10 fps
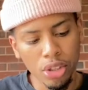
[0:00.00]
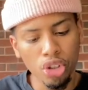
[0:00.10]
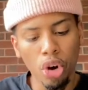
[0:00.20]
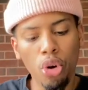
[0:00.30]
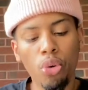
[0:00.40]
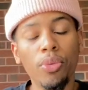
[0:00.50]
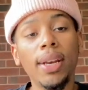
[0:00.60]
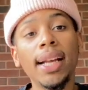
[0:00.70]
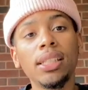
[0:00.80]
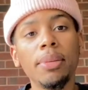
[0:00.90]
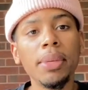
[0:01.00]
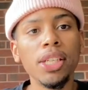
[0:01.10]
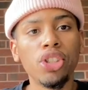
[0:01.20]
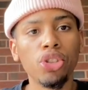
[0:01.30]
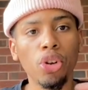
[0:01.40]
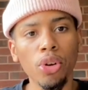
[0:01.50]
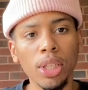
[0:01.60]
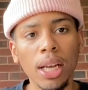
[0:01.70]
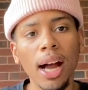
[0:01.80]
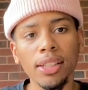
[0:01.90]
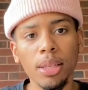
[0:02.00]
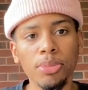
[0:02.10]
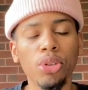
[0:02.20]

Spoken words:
So next to me is just early concept.